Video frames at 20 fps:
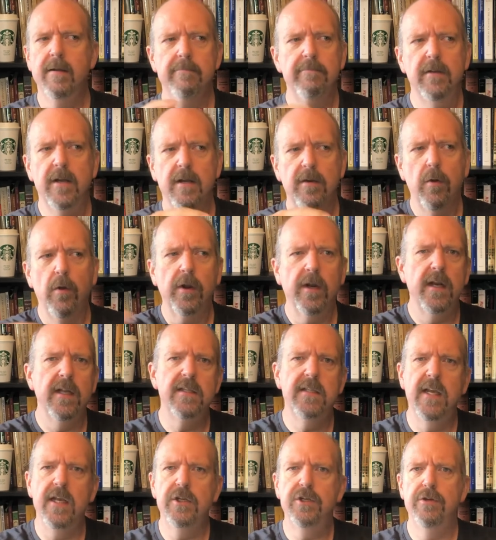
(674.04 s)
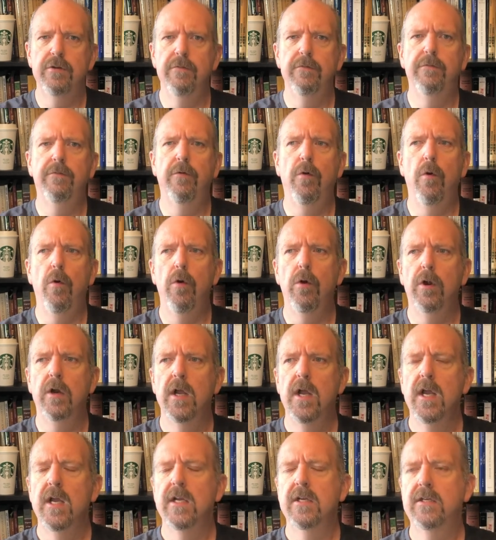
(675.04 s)
uh organization for
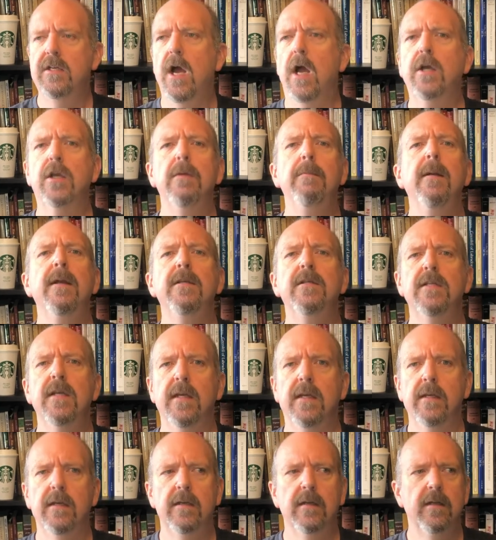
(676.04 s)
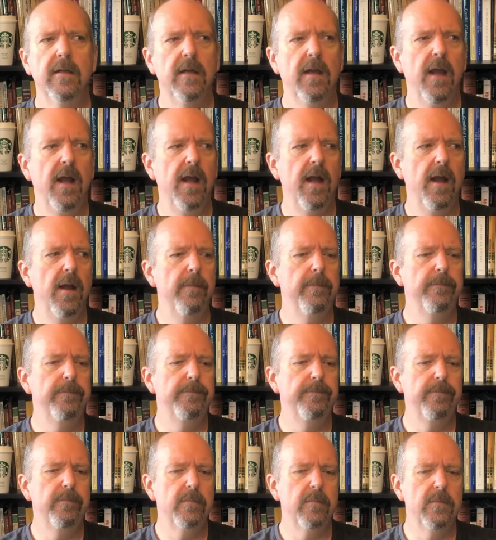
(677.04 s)
documenting um,
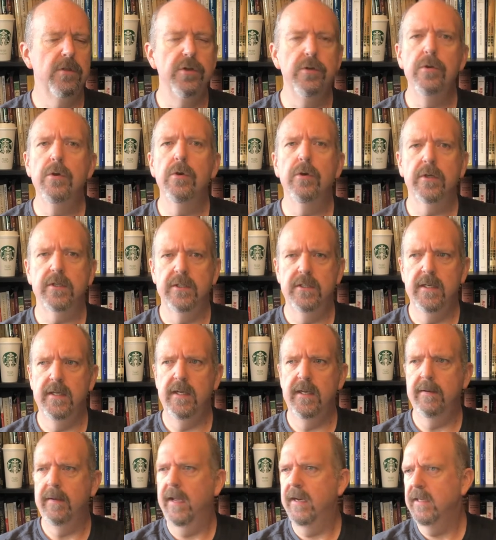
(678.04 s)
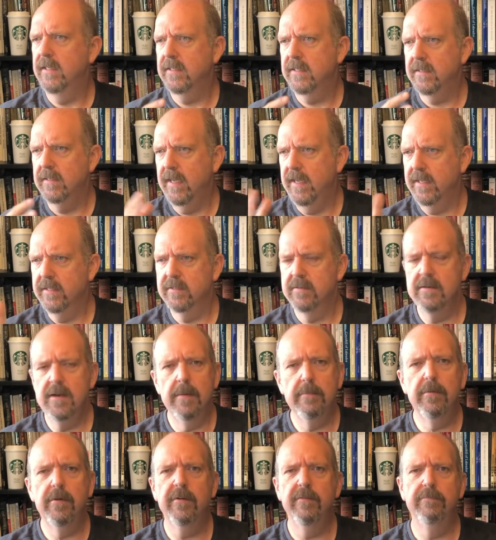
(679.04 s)
New York City, and he, he has a
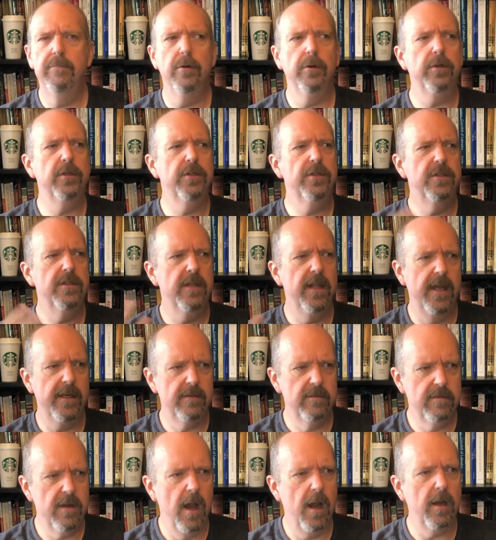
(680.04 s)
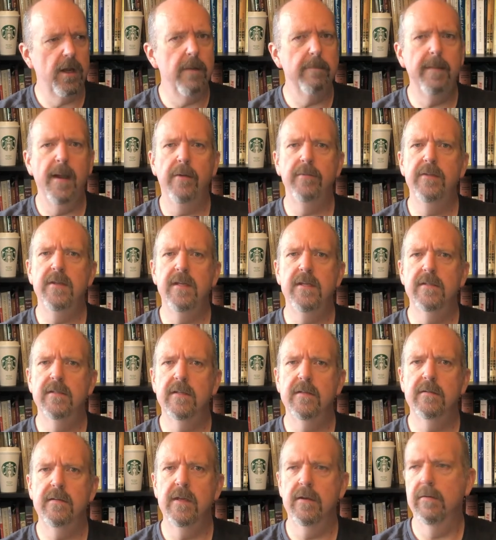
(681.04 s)
number of books that talk about these,
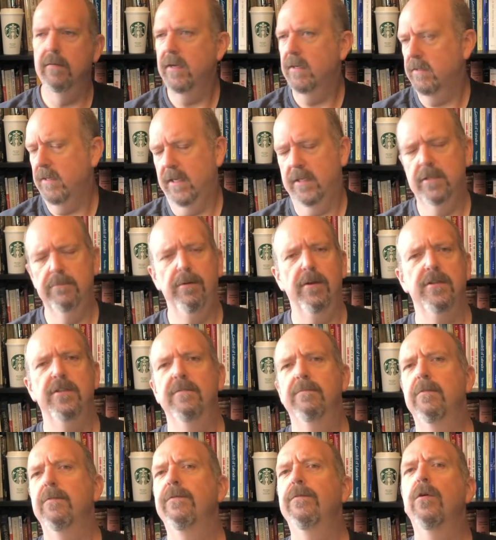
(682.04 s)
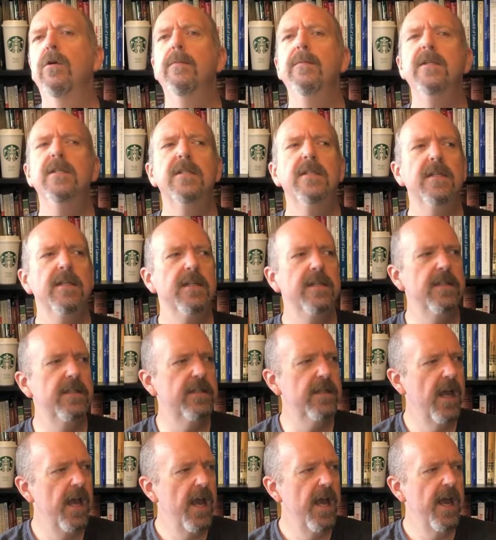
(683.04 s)
you know, expressive performances,
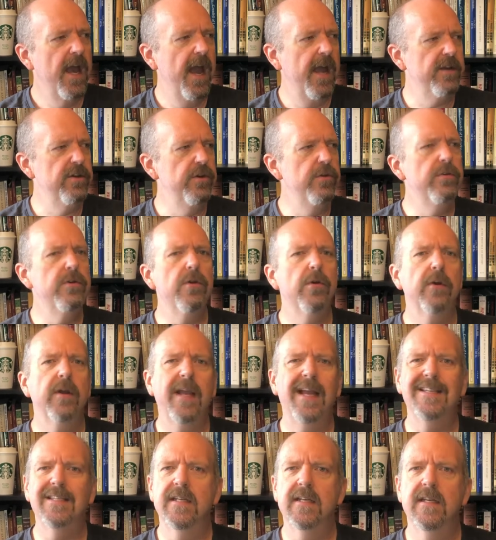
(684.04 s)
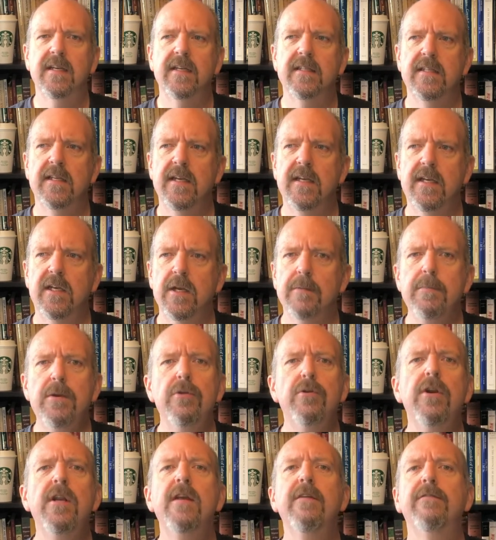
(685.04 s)
and New York as a as a
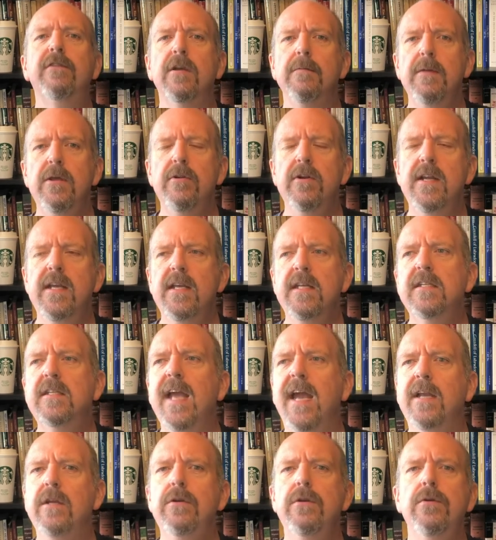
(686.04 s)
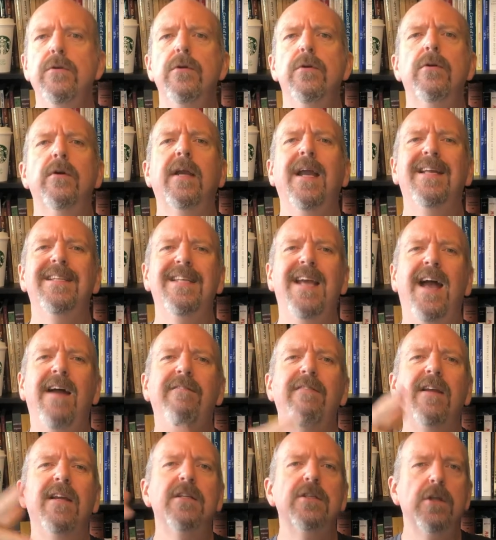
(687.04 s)
community of communities, and New York as
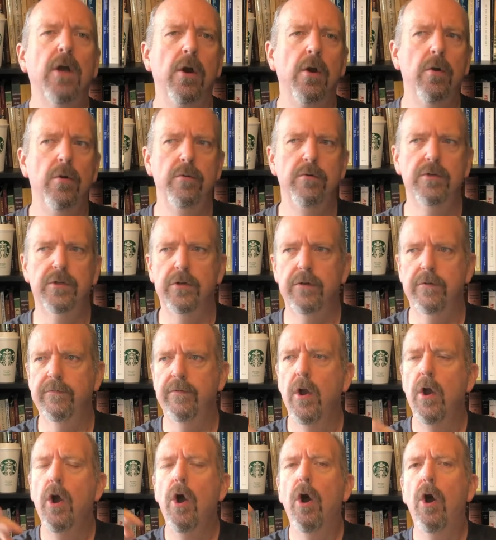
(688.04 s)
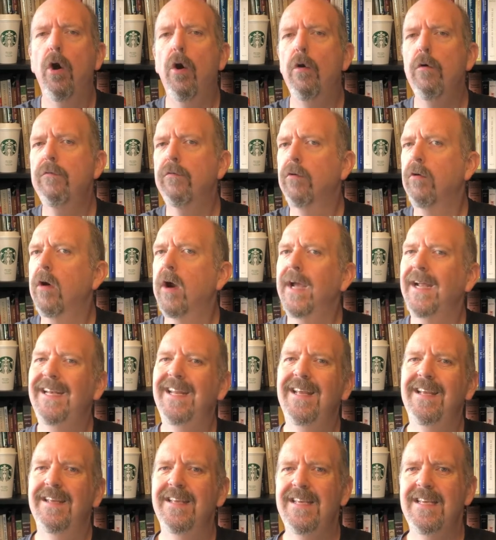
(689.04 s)
having its own sort of
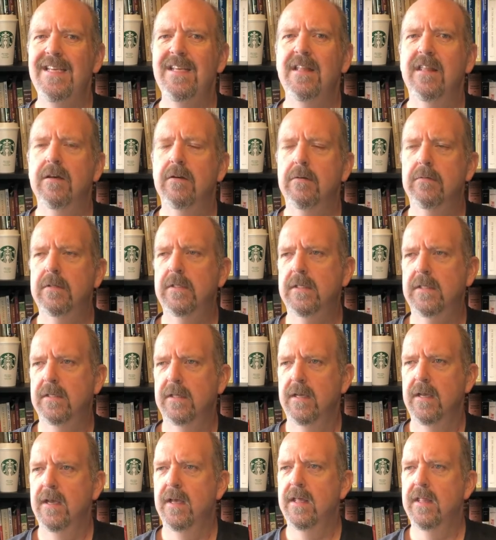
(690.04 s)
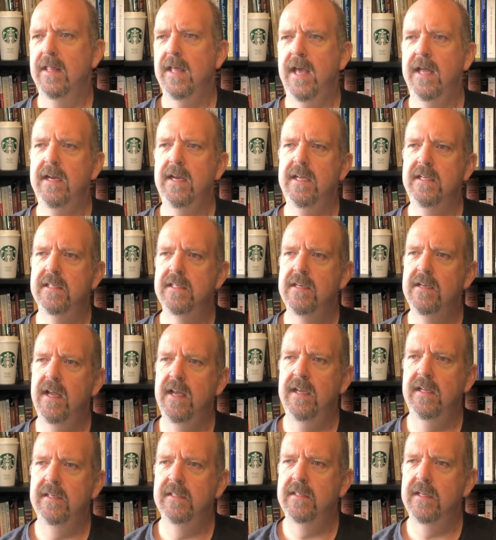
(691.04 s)
overriding ethos that is
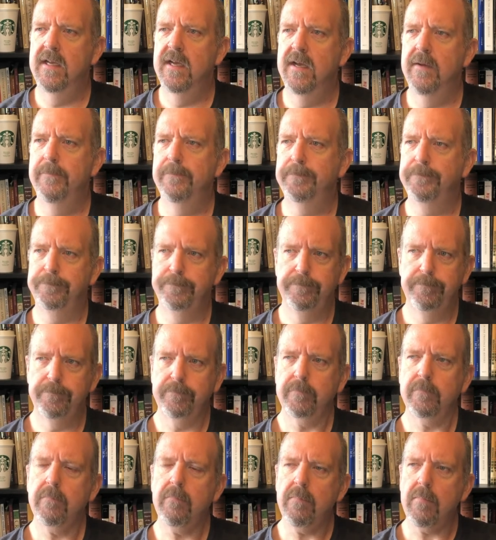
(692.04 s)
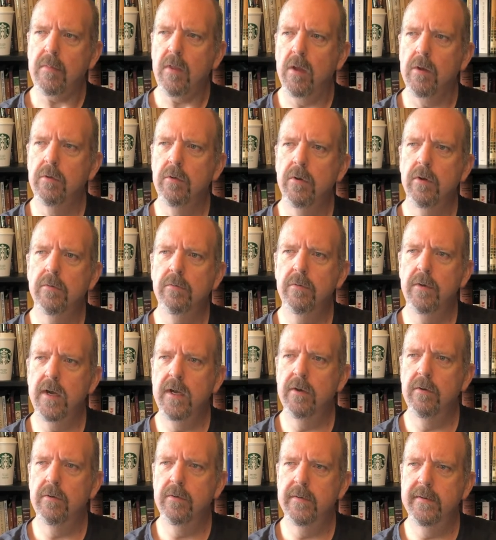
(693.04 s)
is um, where,
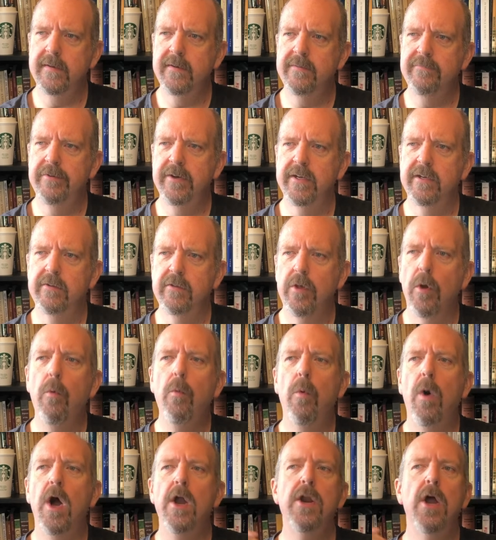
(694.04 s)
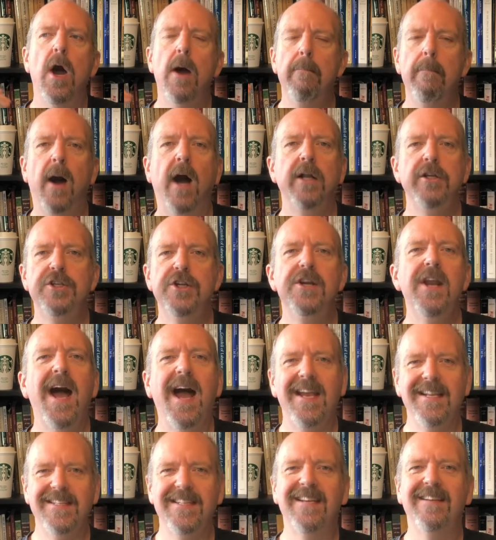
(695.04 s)
the one
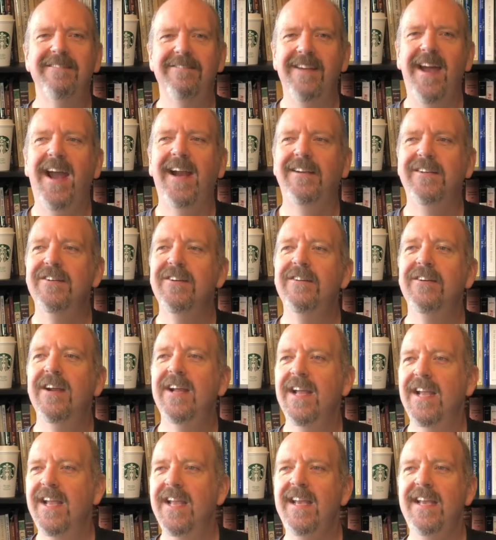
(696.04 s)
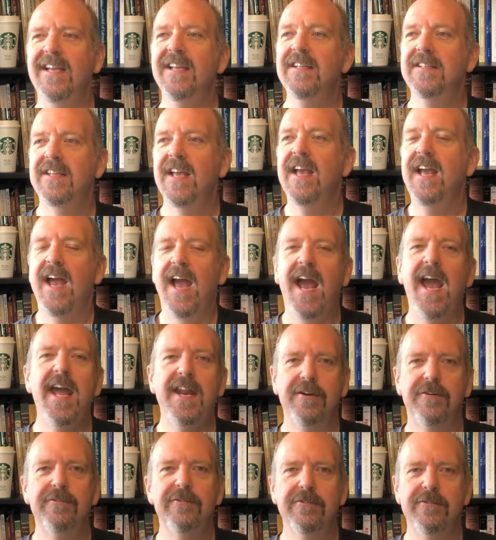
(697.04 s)
homogenizing factor is
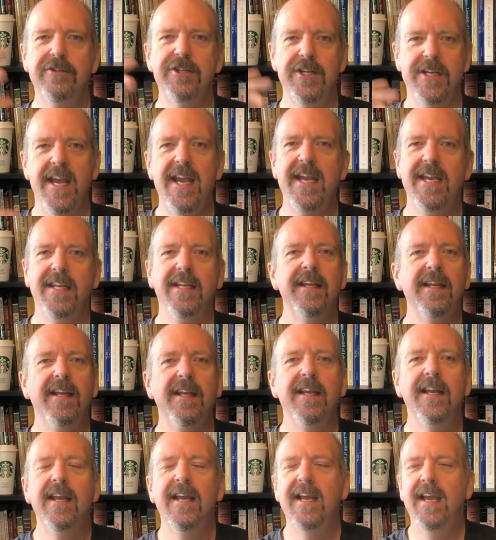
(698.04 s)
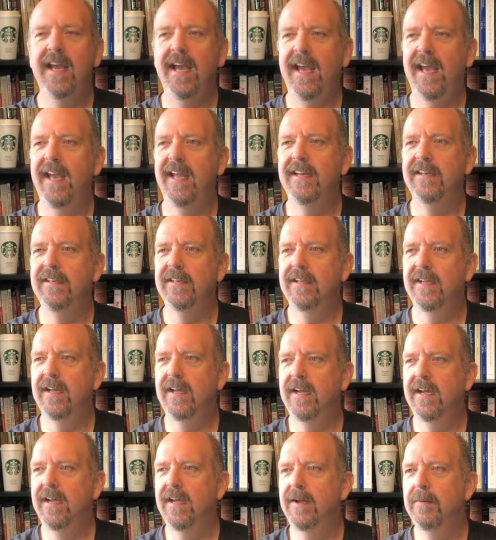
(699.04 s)
heterogeneity and
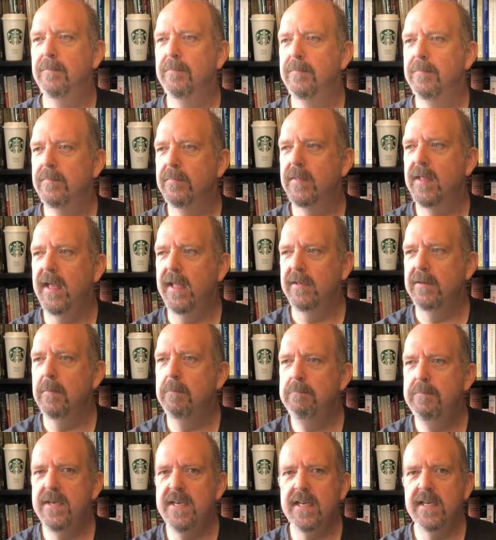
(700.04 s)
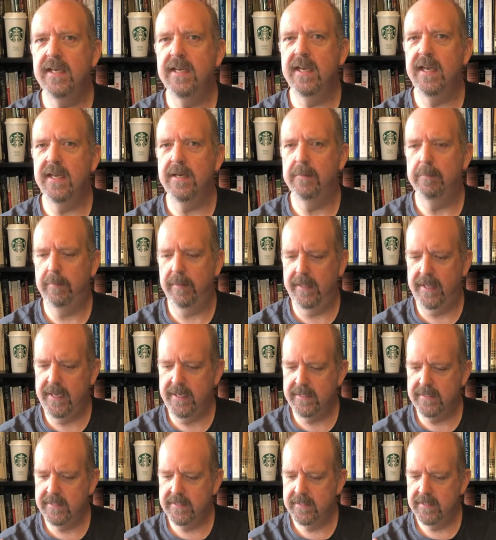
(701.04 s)
um, and being in
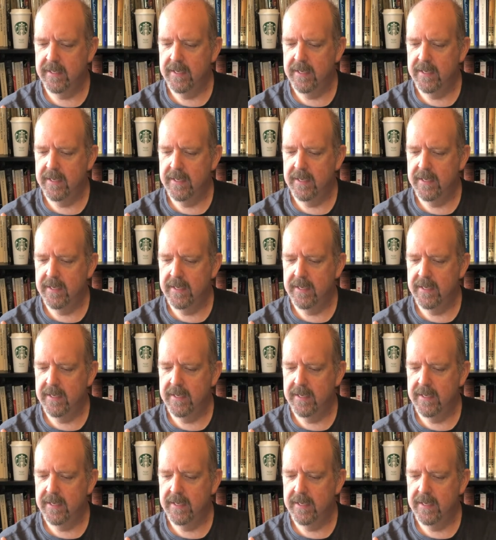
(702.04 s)
place.